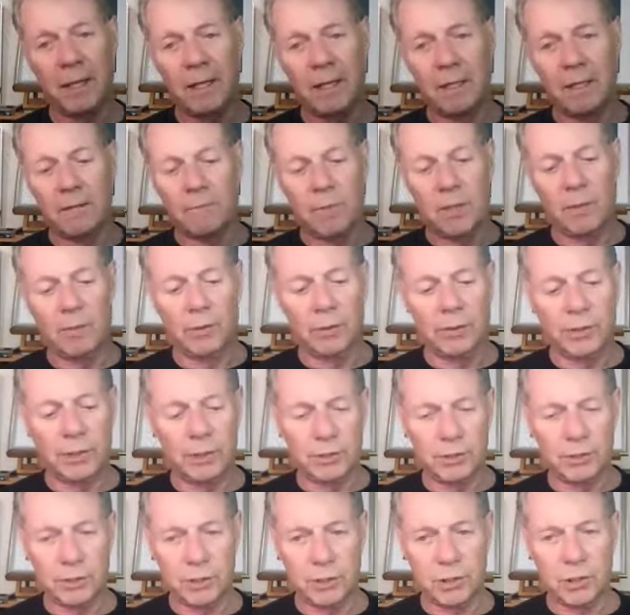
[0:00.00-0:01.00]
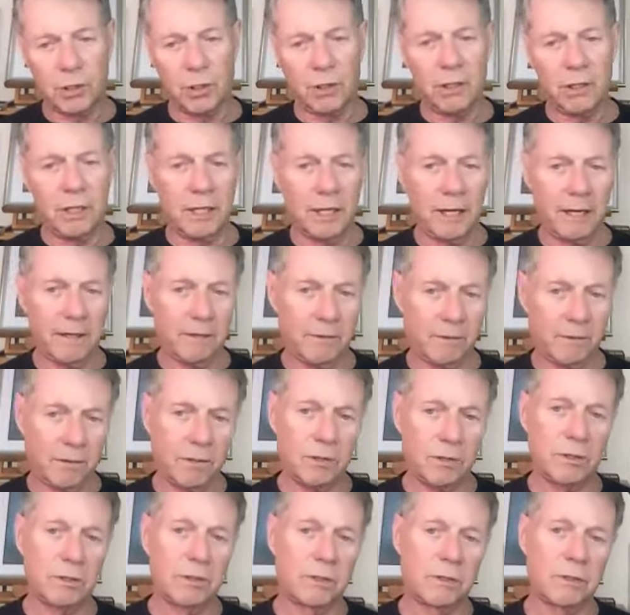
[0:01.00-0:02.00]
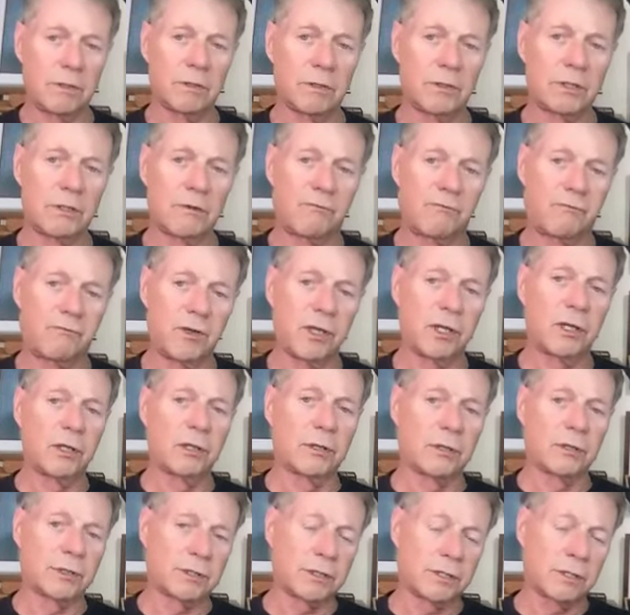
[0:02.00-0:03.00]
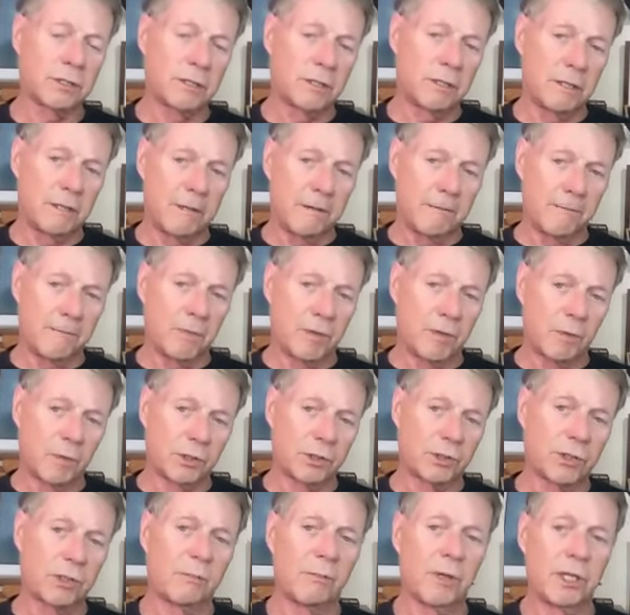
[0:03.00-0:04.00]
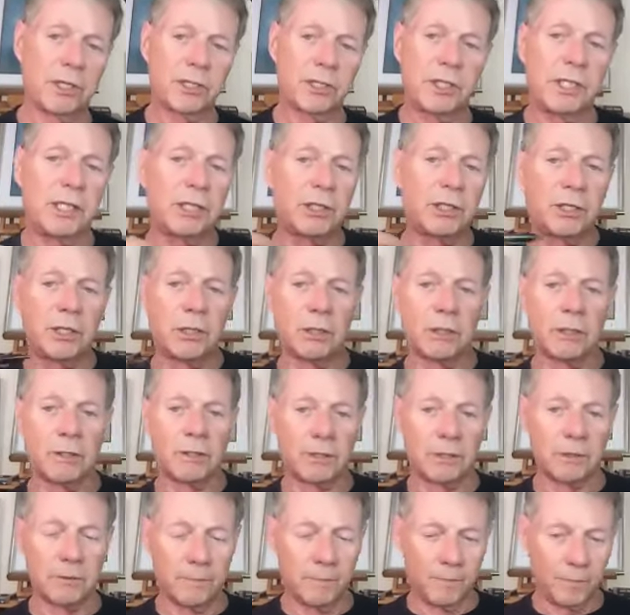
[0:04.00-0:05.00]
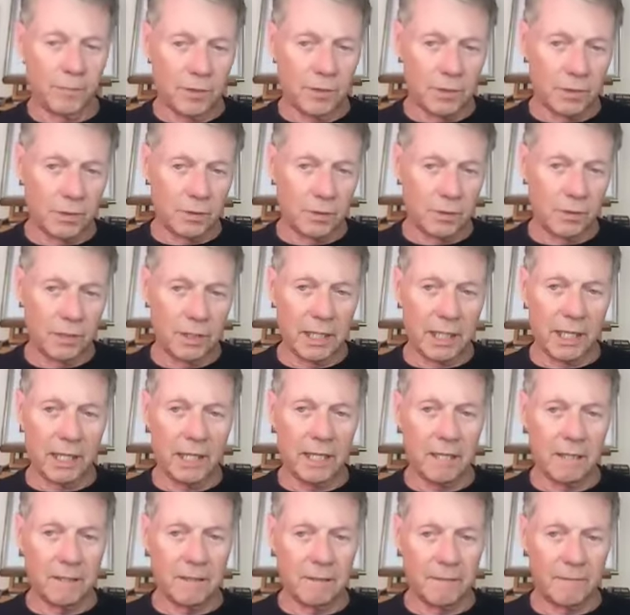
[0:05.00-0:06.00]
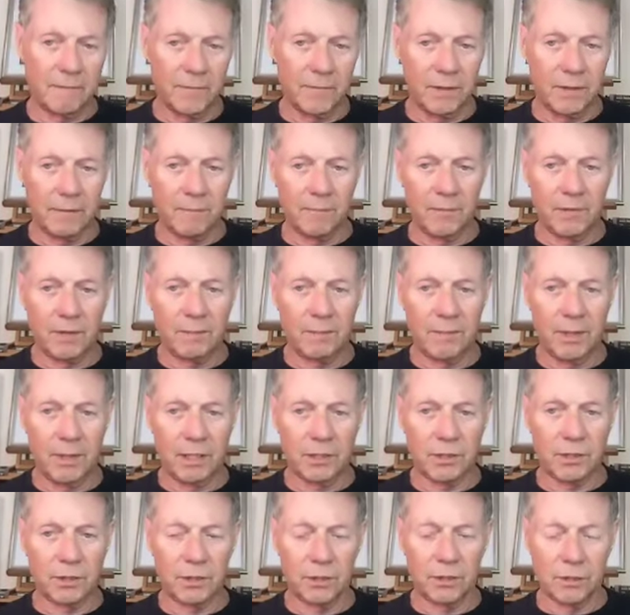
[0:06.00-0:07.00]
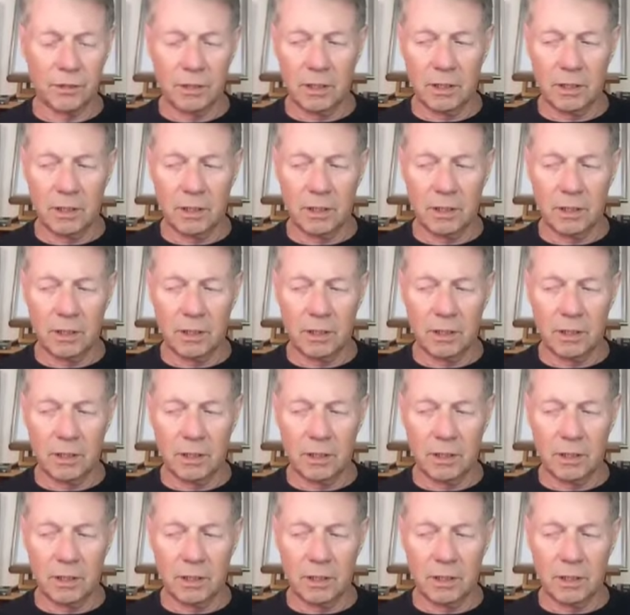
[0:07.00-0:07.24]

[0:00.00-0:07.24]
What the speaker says: People didn't start yet using figures, which are much easier to gain the major,